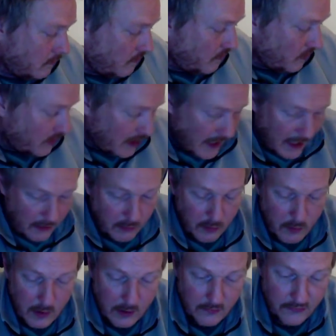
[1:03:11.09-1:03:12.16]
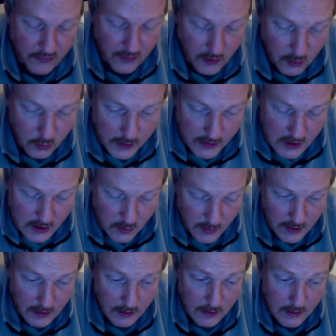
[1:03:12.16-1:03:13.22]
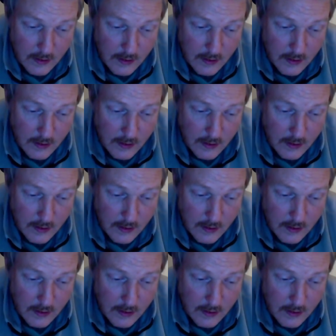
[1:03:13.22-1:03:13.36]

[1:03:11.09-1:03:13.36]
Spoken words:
for everyone following as well,